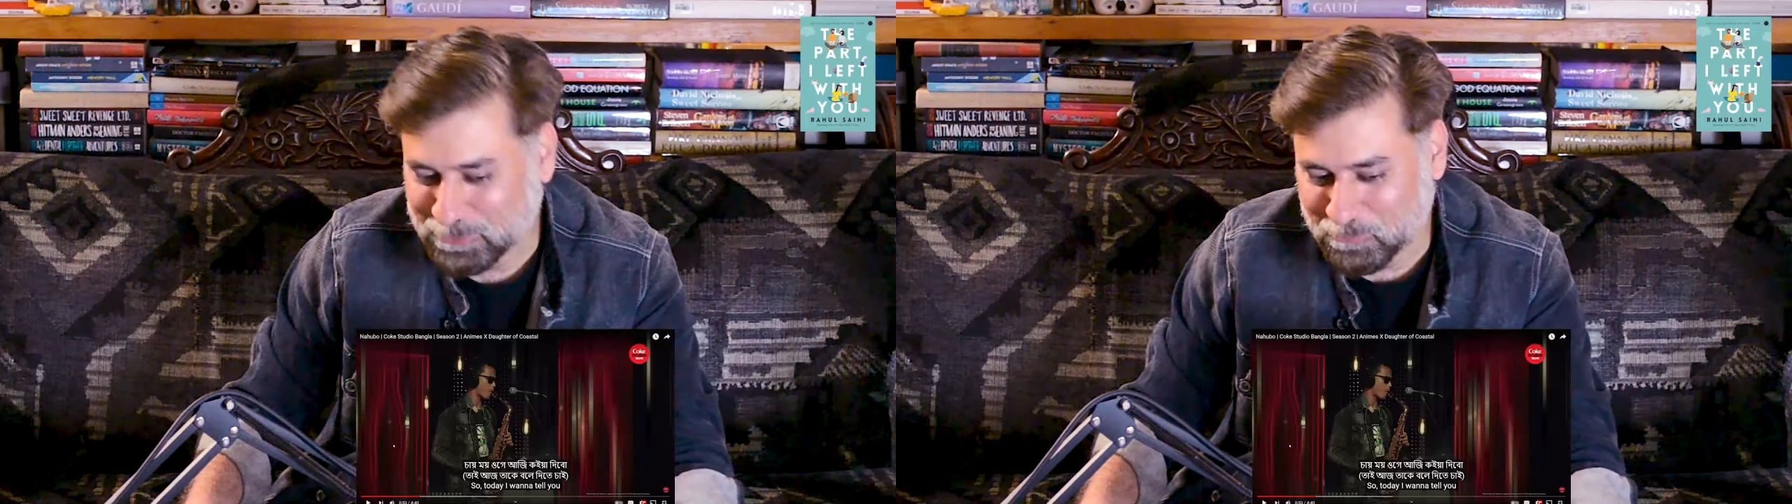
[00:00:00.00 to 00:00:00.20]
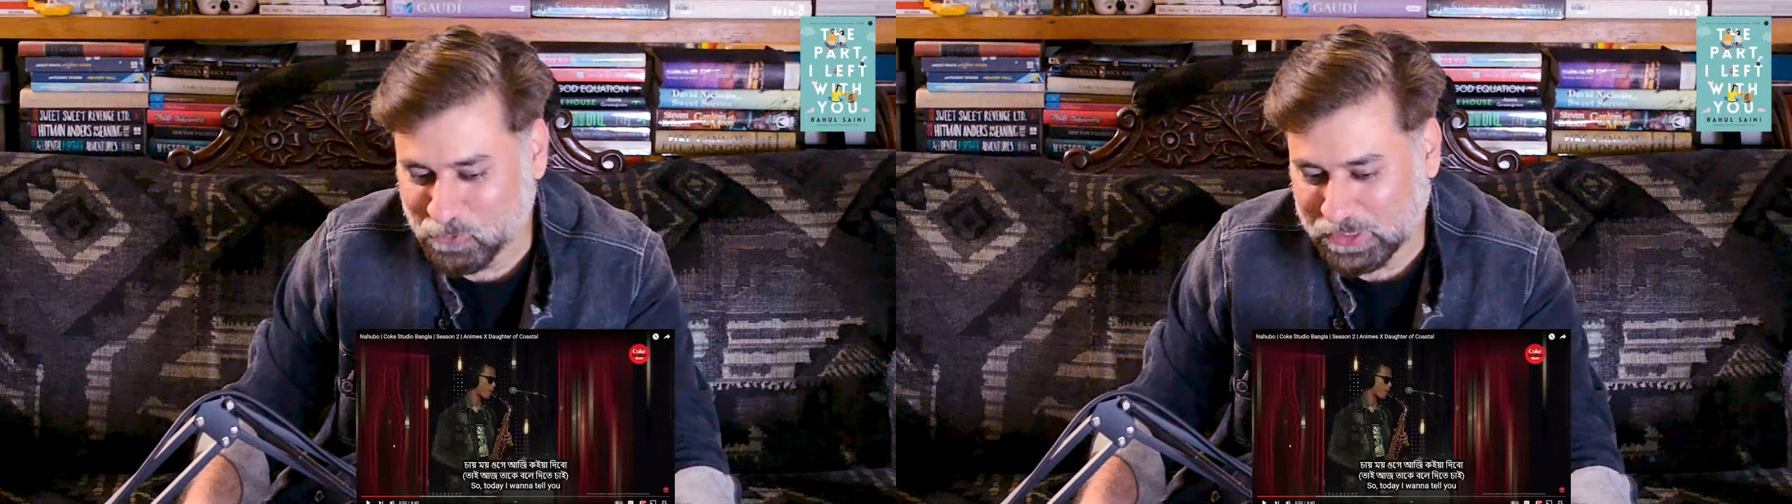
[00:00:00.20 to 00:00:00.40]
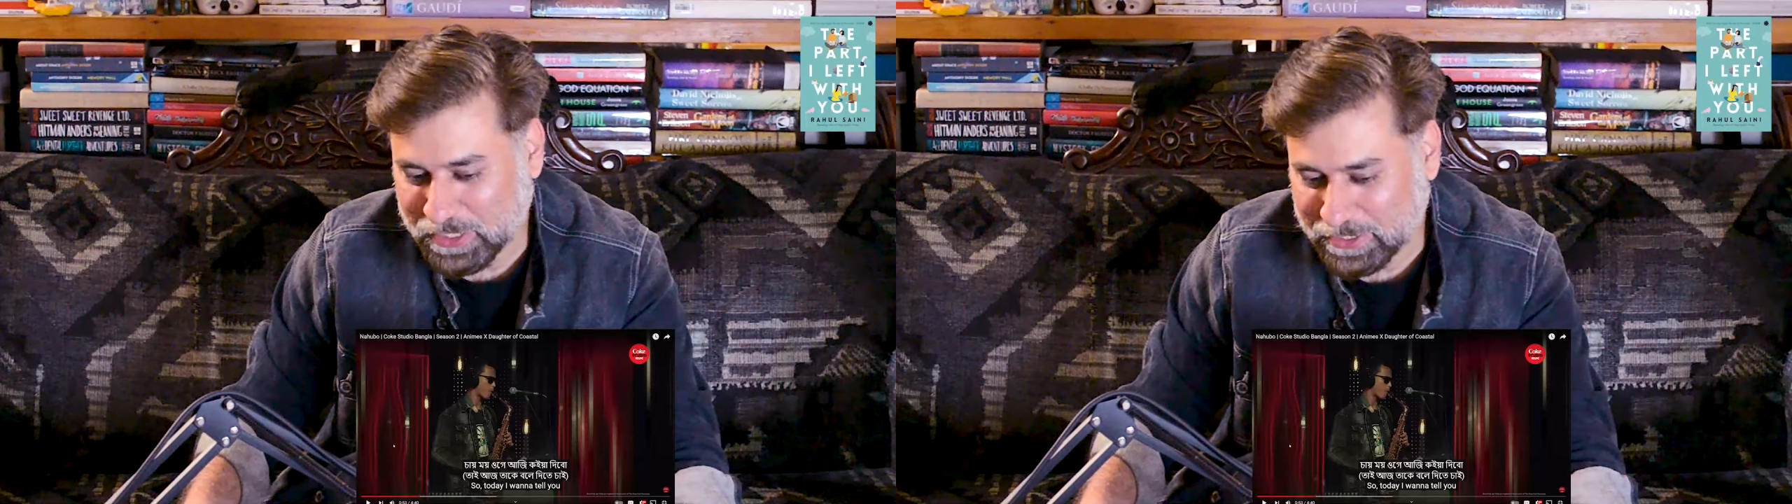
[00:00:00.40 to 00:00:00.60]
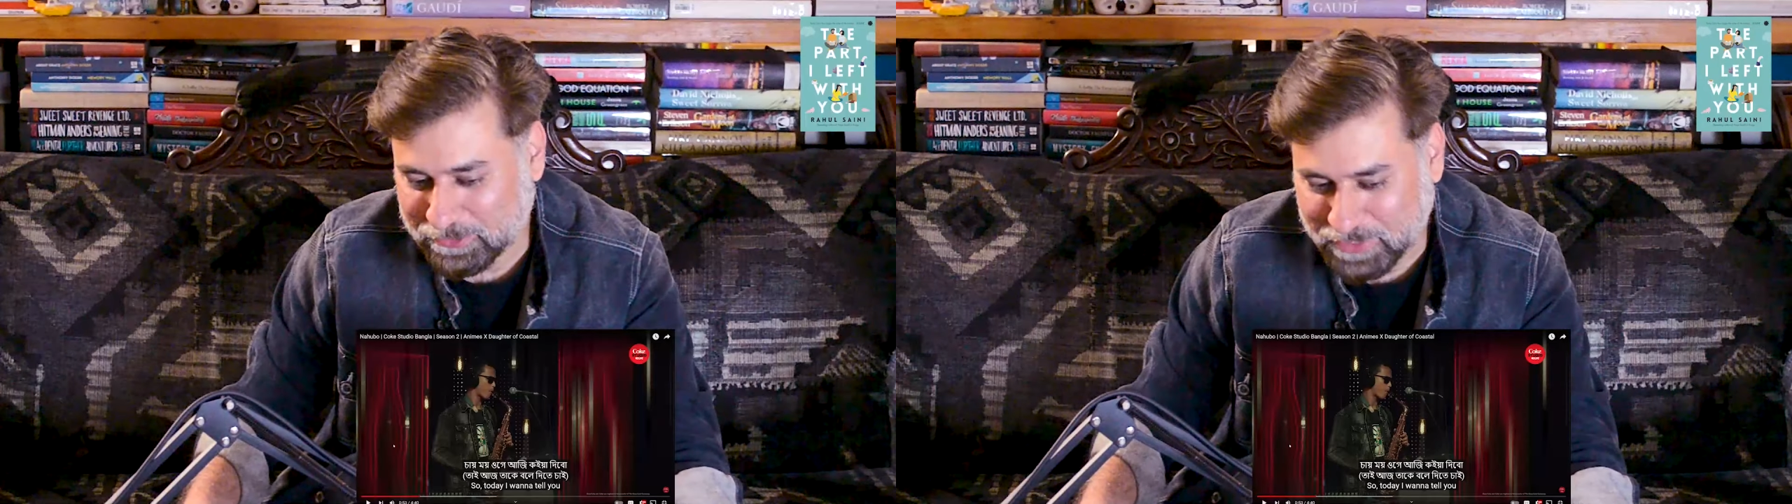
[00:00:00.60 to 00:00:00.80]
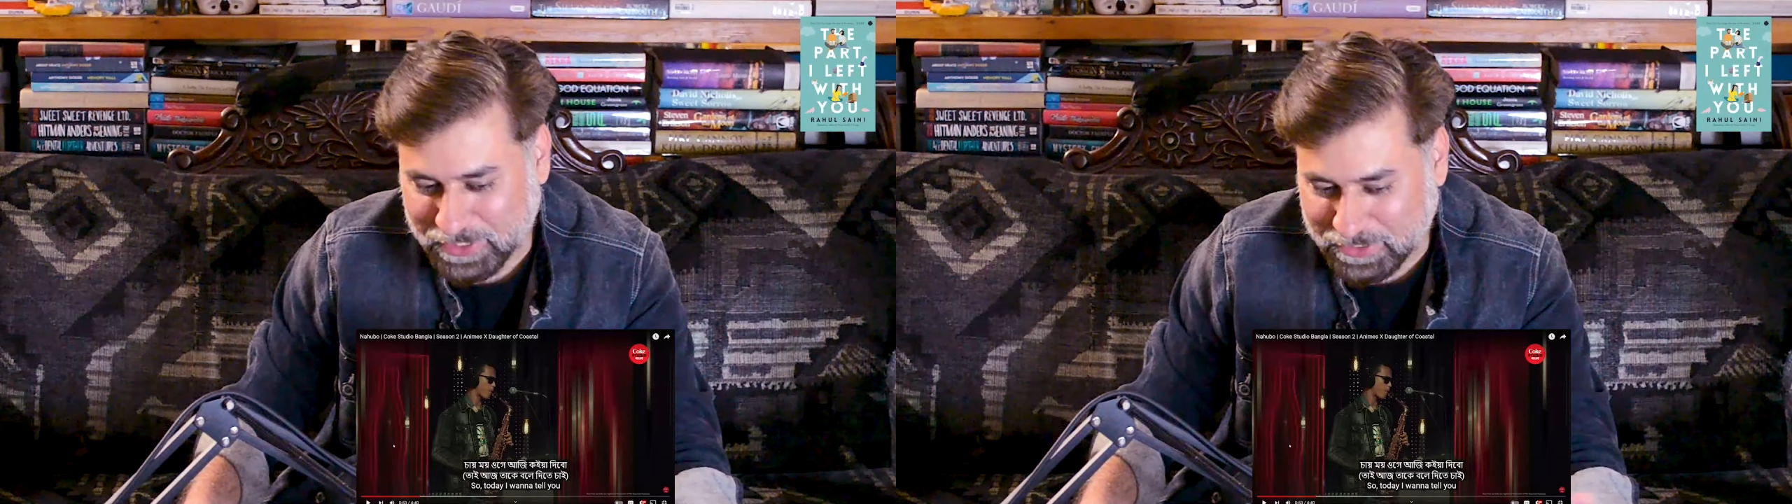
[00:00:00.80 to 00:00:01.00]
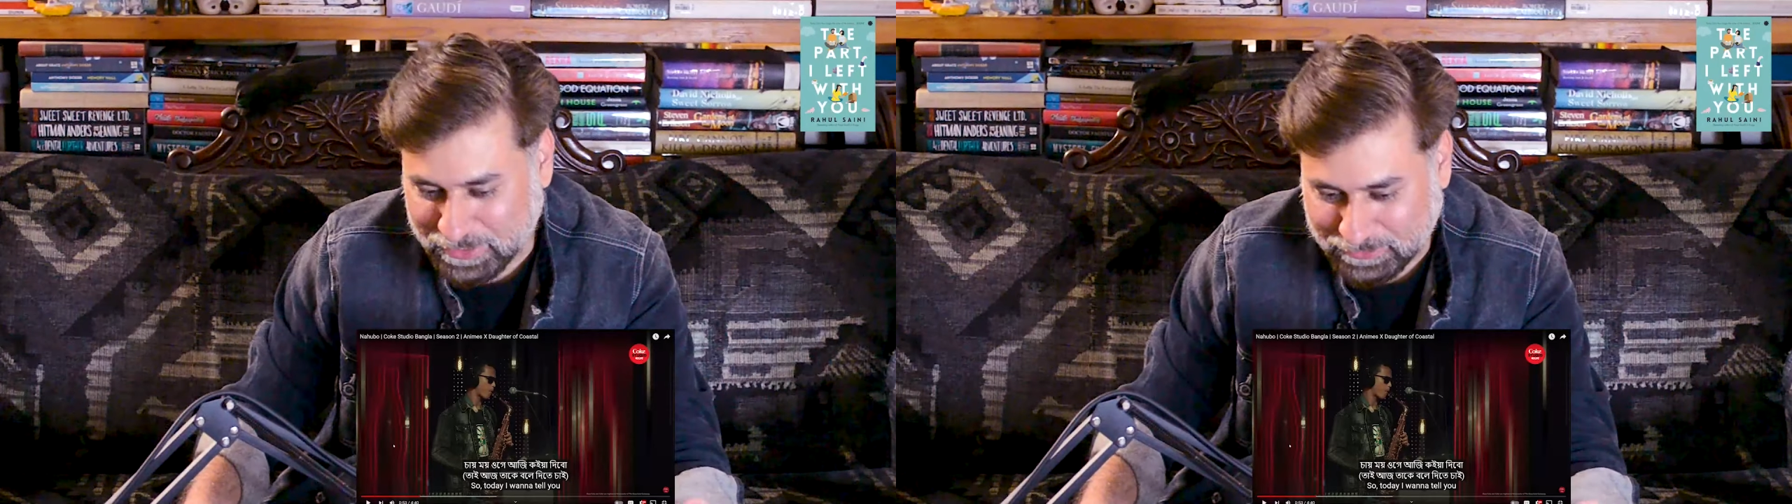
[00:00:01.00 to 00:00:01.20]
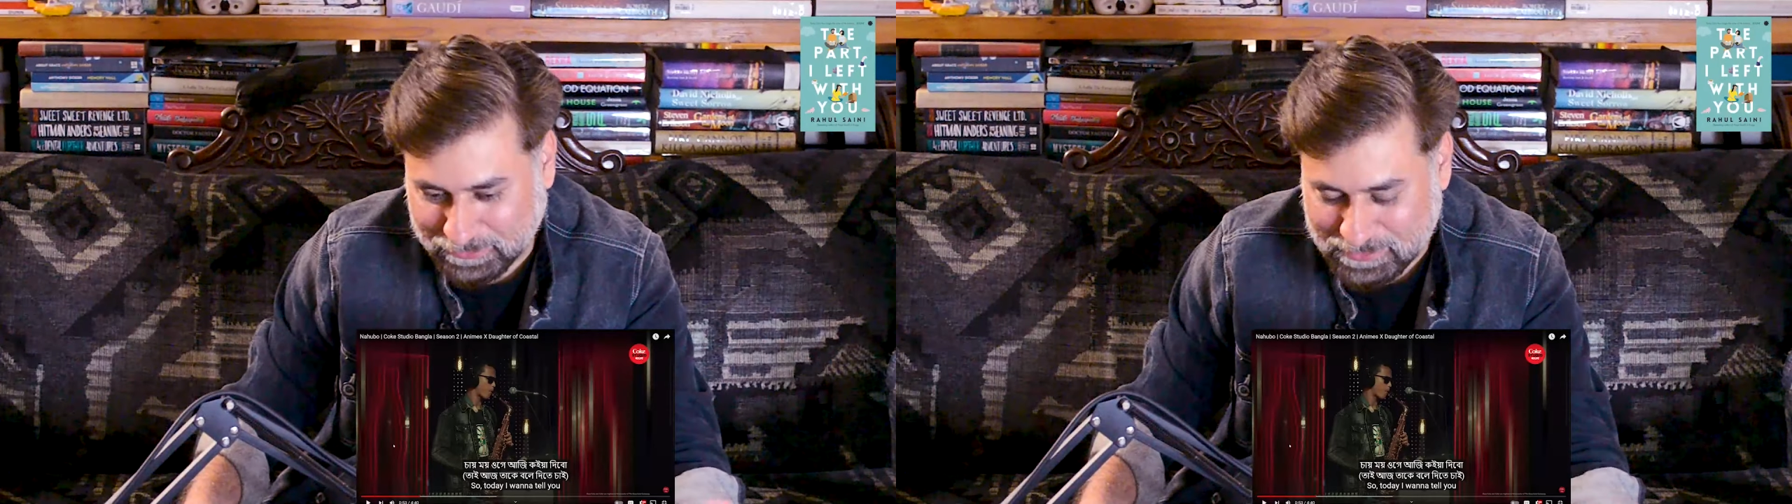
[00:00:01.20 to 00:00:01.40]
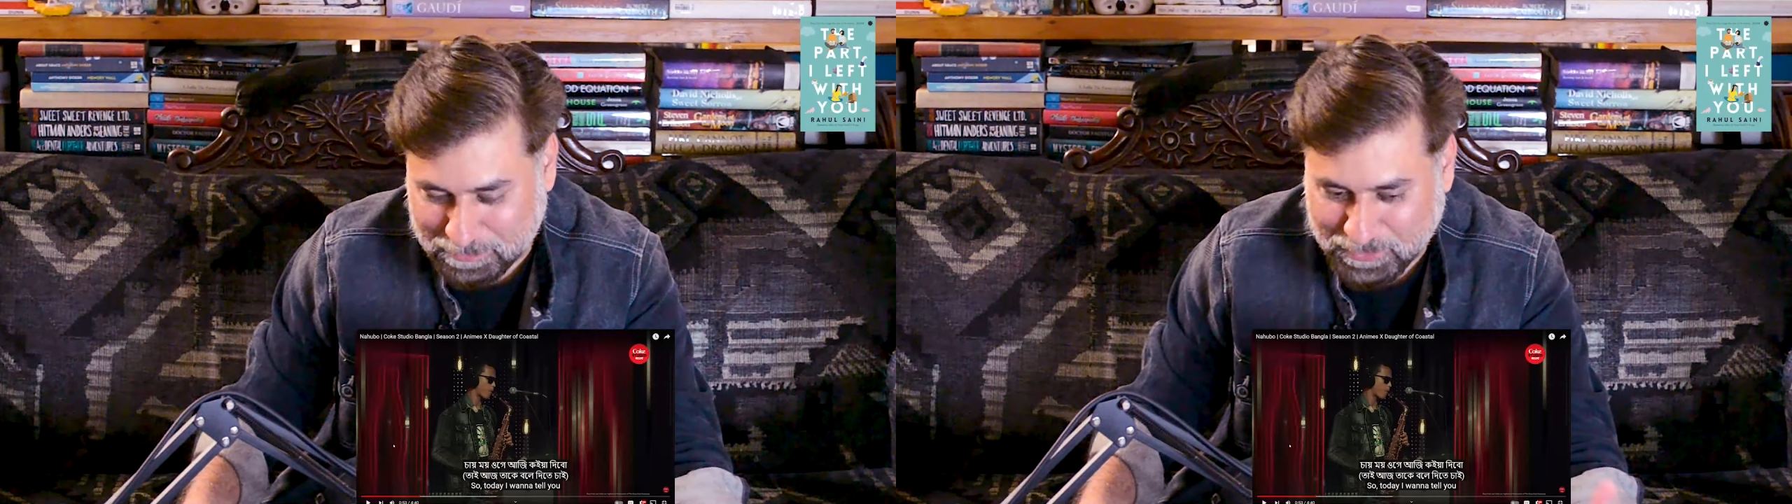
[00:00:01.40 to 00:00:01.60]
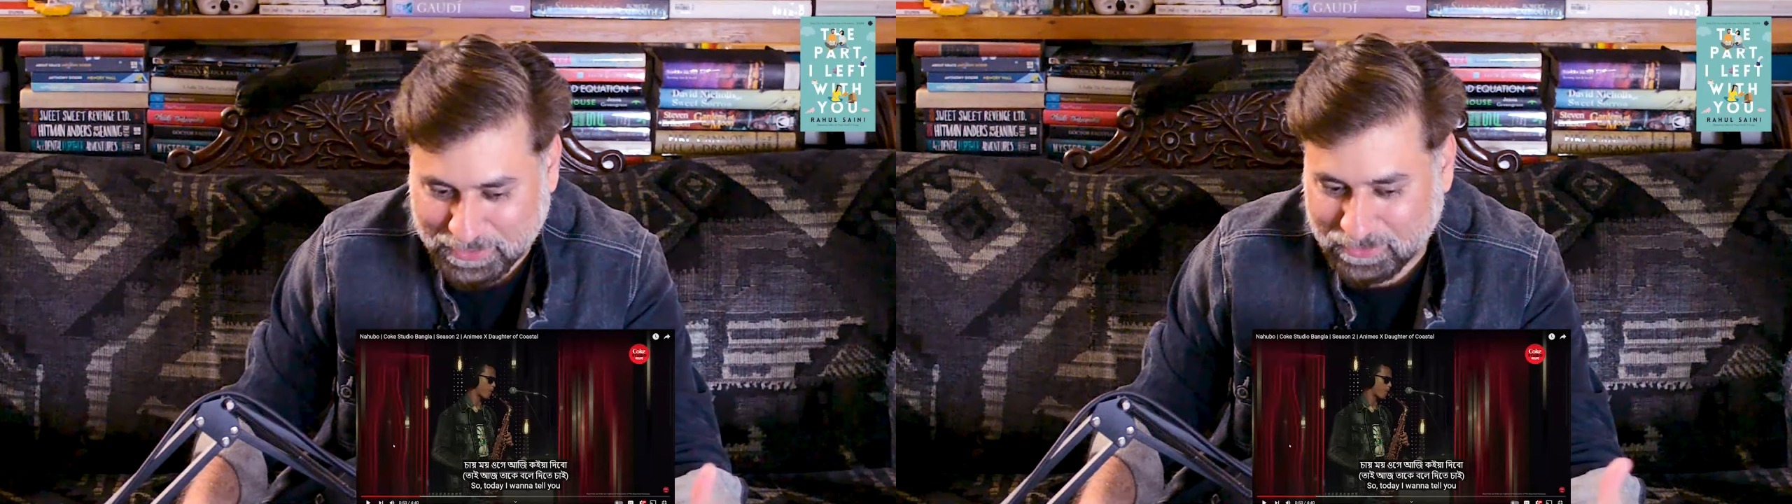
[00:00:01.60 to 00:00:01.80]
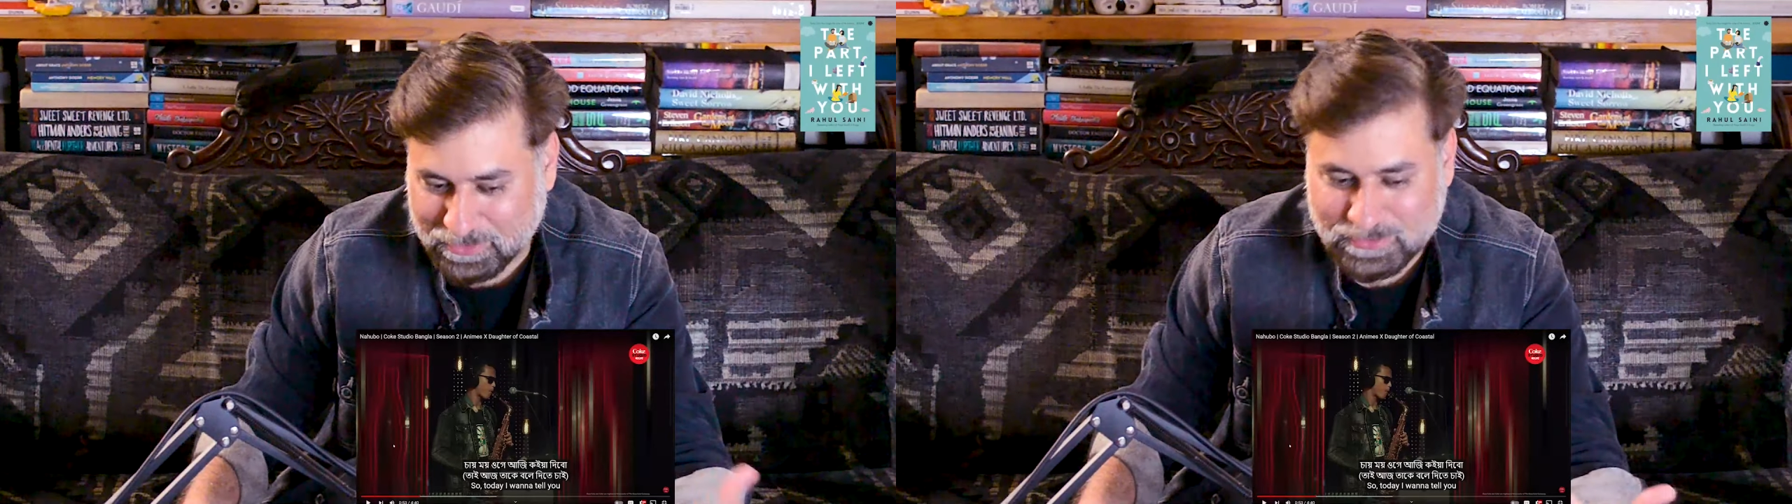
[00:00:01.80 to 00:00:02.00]
from what I read in the
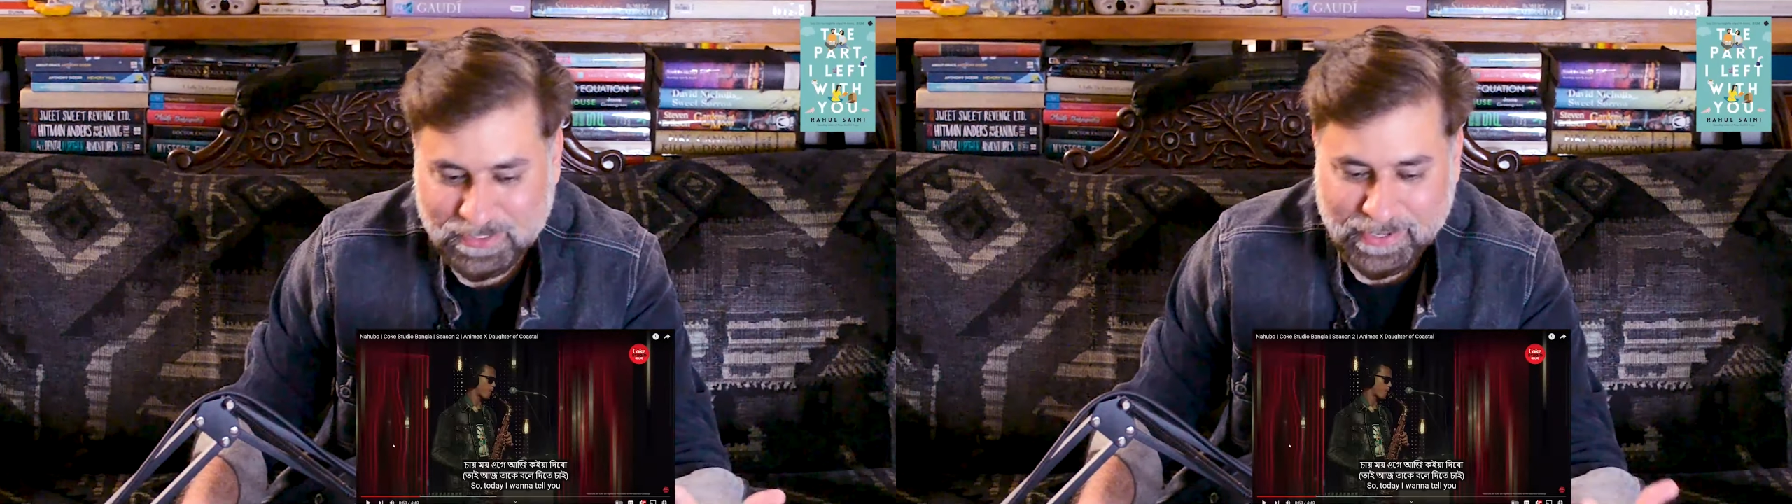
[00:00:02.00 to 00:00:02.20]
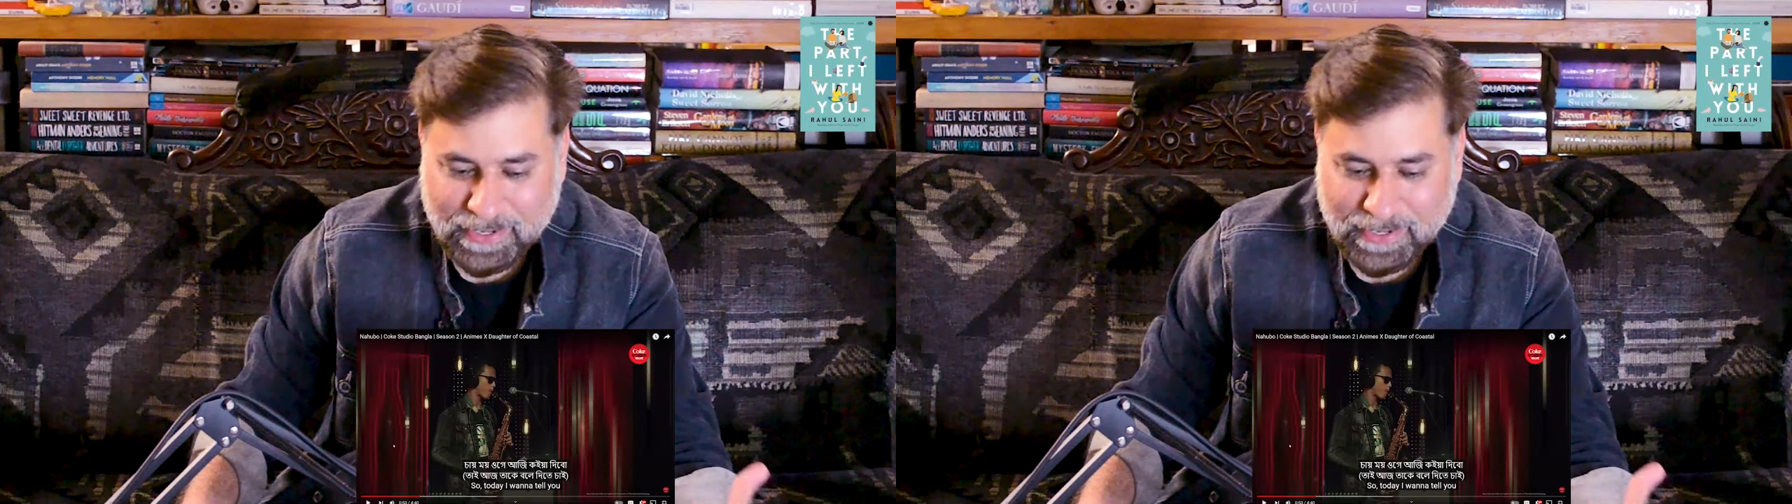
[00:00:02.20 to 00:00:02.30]
subtitles,